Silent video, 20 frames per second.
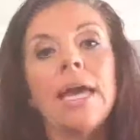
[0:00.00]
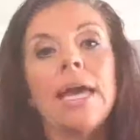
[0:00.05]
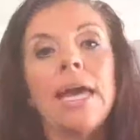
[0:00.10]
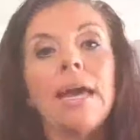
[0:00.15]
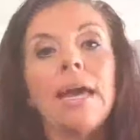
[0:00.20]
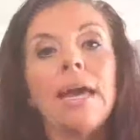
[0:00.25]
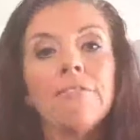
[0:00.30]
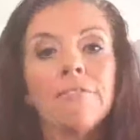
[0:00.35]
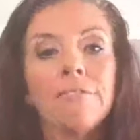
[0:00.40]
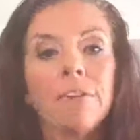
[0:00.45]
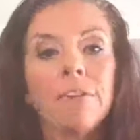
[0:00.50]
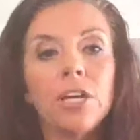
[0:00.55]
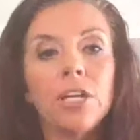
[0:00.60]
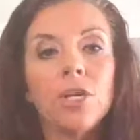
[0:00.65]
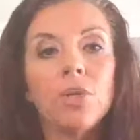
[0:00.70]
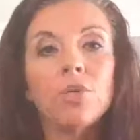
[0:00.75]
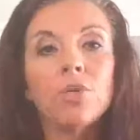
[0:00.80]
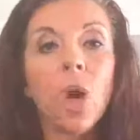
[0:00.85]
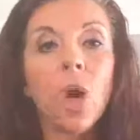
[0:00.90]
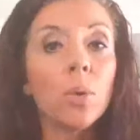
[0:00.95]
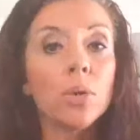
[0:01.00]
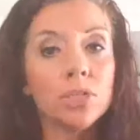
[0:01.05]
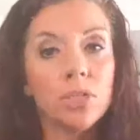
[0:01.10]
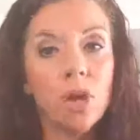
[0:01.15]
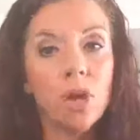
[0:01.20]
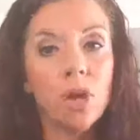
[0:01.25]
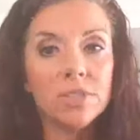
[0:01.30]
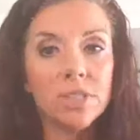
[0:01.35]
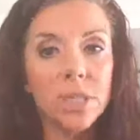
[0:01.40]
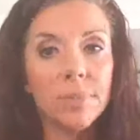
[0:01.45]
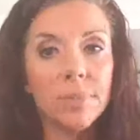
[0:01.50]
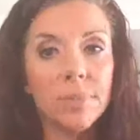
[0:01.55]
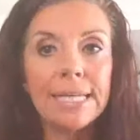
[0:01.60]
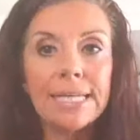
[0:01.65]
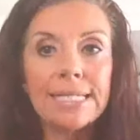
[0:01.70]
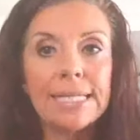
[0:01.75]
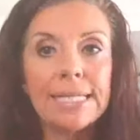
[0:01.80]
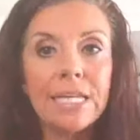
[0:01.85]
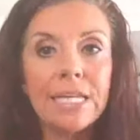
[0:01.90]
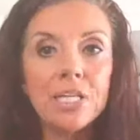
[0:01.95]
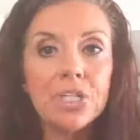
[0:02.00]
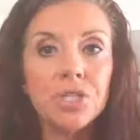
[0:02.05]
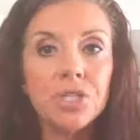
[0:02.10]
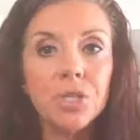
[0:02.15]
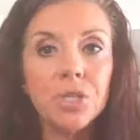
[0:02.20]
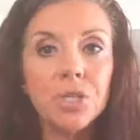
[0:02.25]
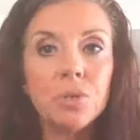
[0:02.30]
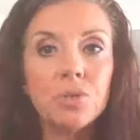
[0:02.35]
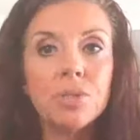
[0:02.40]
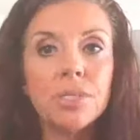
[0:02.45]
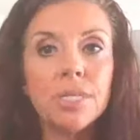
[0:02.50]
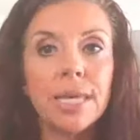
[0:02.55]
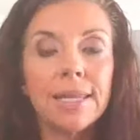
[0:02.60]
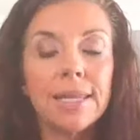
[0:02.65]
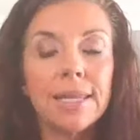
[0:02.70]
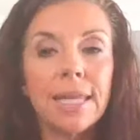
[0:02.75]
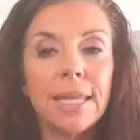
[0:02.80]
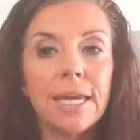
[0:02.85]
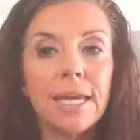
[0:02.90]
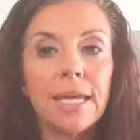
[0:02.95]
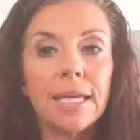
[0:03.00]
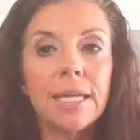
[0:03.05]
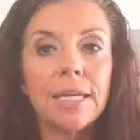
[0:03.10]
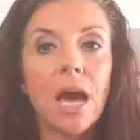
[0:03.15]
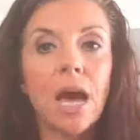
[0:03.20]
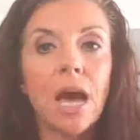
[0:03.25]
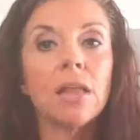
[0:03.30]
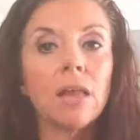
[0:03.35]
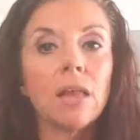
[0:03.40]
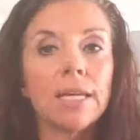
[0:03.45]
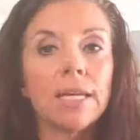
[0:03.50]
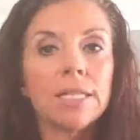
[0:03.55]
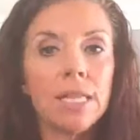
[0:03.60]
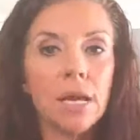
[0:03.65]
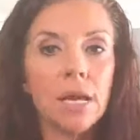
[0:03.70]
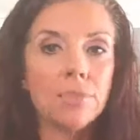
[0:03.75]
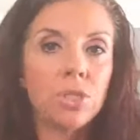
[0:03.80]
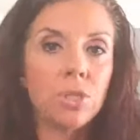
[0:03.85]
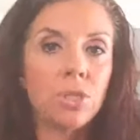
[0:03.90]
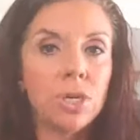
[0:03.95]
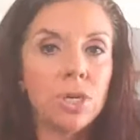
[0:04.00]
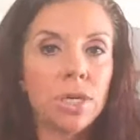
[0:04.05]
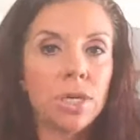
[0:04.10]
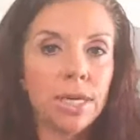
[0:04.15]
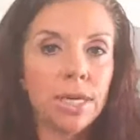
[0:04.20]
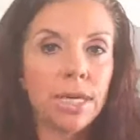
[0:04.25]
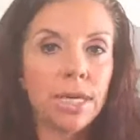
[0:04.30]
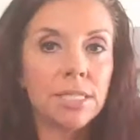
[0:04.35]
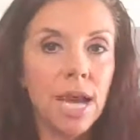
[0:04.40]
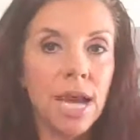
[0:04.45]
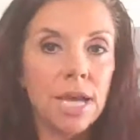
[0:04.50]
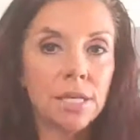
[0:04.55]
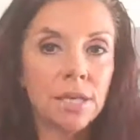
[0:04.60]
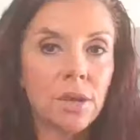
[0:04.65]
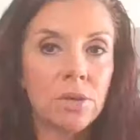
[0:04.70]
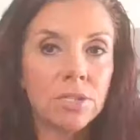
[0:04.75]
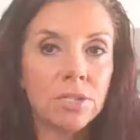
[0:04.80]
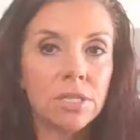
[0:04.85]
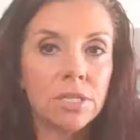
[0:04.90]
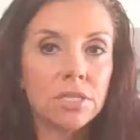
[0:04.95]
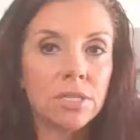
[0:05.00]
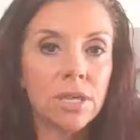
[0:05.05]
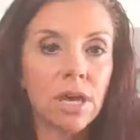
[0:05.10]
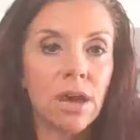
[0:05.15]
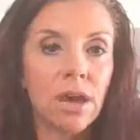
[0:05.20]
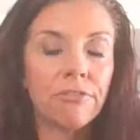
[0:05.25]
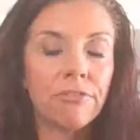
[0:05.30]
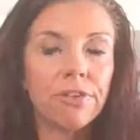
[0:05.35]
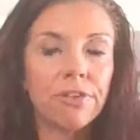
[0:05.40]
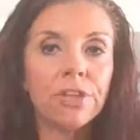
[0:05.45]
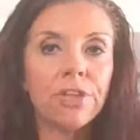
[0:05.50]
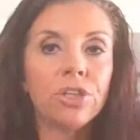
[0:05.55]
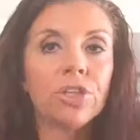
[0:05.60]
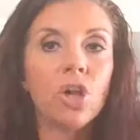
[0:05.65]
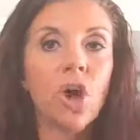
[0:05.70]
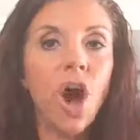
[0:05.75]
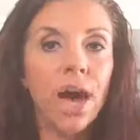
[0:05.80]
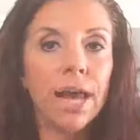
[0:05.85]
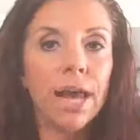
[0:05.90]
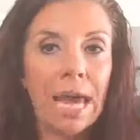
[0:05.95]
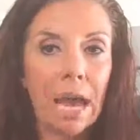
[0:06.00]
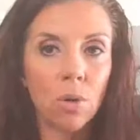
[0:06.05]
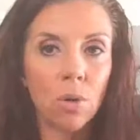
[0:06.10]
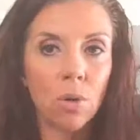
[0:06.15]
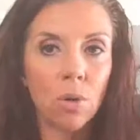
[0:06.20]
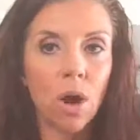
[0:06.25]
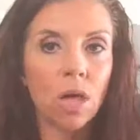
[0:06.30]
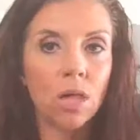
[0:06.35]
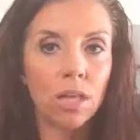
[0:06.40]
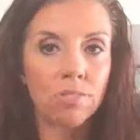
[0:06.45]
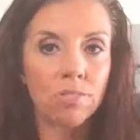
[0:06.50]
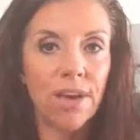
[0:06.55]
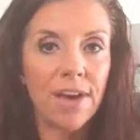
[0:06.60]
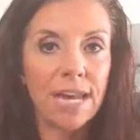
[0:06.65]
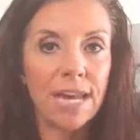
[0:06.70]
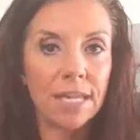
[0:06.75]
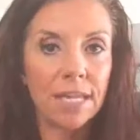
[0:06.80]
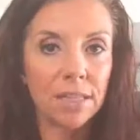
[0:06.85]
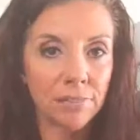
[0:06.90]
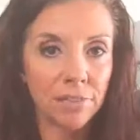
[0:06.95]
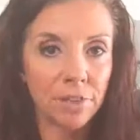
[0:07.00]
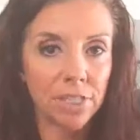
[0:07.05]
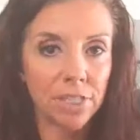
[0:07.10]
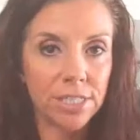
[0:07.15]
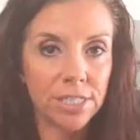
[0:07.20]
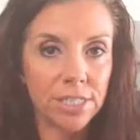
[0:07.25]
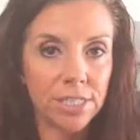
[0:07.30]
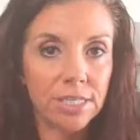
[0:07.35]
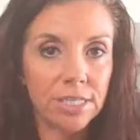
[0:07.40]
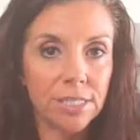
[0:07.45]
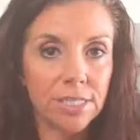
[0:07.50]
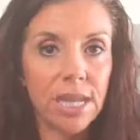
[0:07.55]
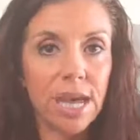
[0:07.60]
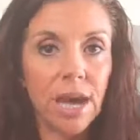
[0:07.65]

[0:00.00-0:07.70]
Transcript: If you don't resolve some of these issues, then a lot of times you can get a diagnosis of non-alcoholic fatty liver disease.